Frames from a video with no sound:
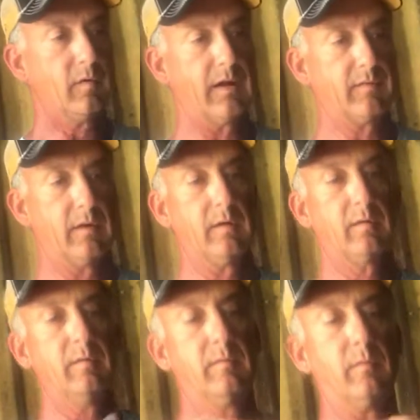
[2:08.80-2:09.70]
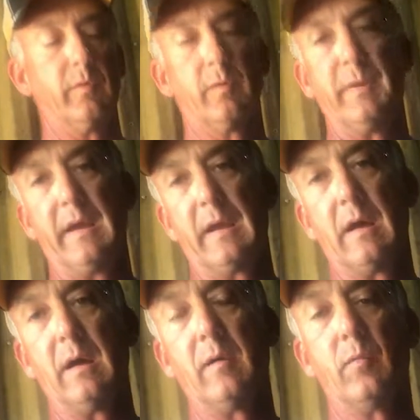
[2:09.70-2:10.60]
So that's a real
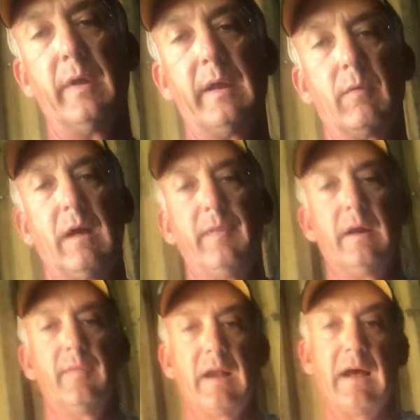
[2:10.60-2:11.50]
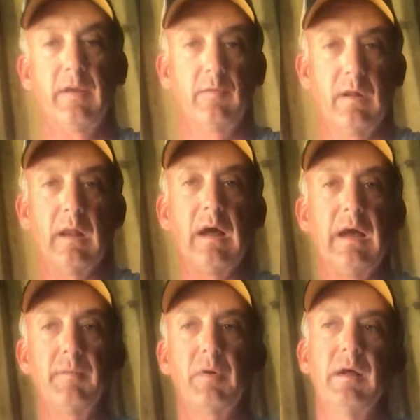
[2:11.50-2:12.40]
big uh, rig right there that I use a
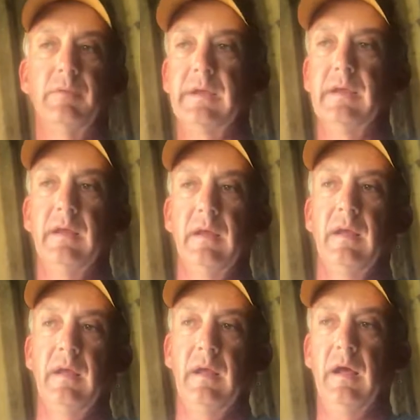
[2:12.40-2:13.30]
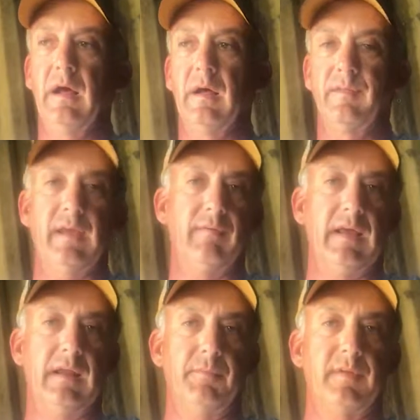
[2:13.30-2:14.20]
lot, probably uh,
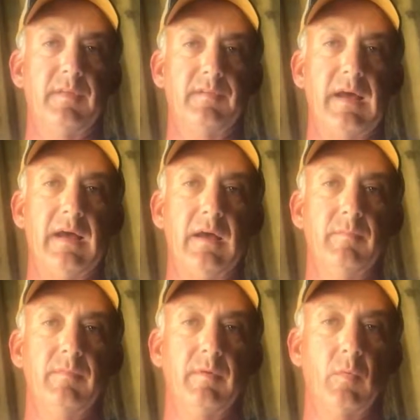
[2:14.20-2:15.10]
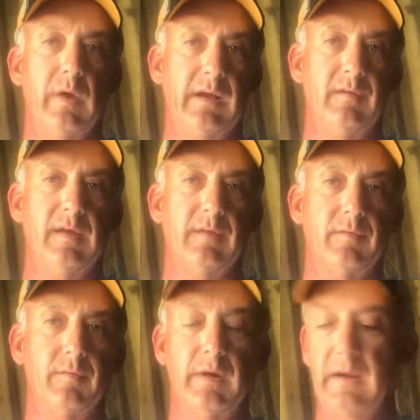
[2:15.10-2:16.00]
seventy, eighty percent of the time, a weighted
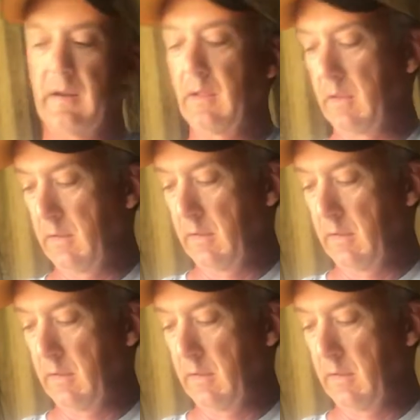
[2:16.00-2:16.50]
Texas rig.